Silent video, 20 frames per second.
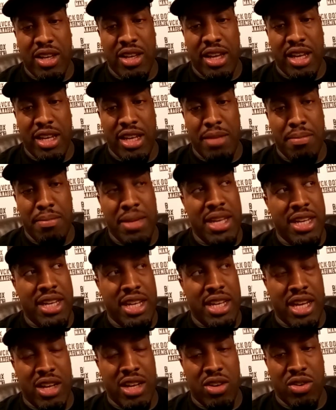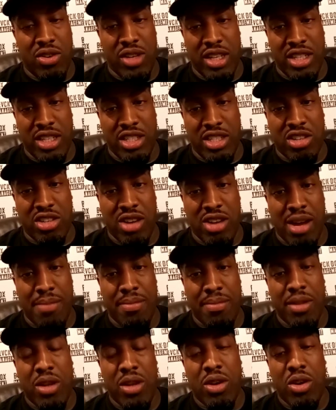any media, on Instagram,
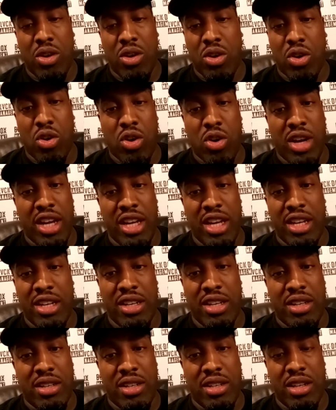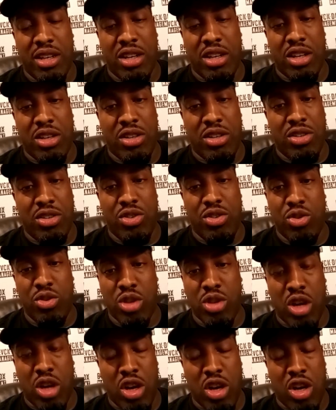or in
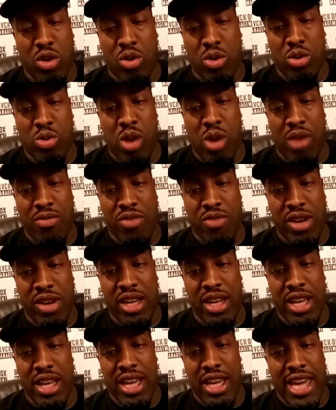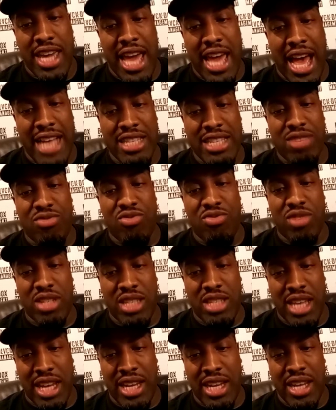news articles what I've read. He hasn't
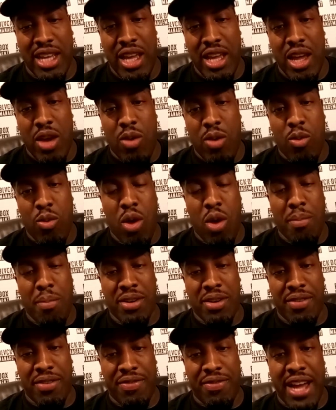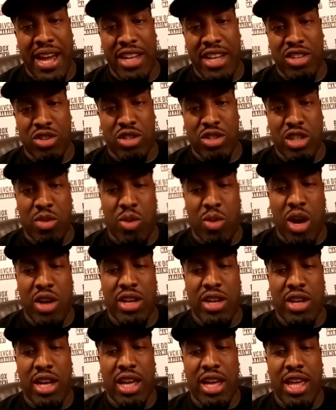said, well, I'm going to fight Deontay
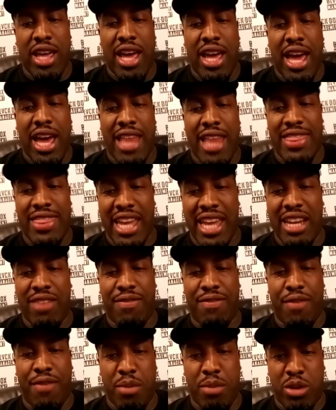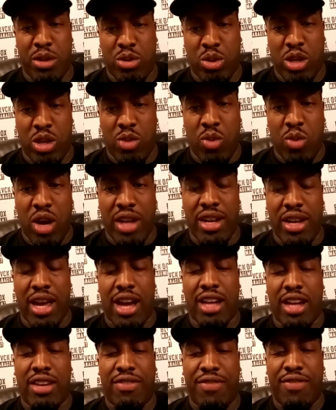Wilder, and then in February 21,
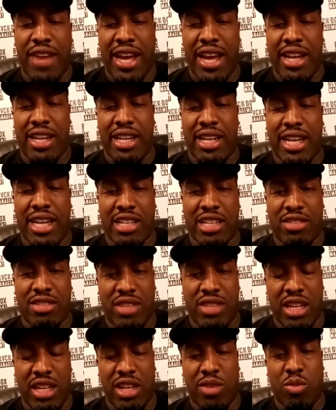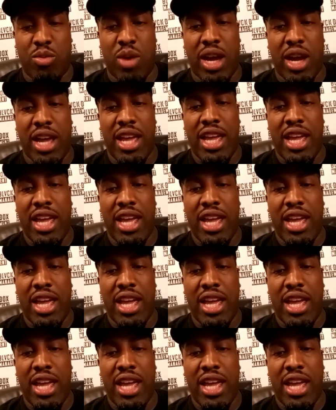I'm going to fight the likes of Dillian Whyte,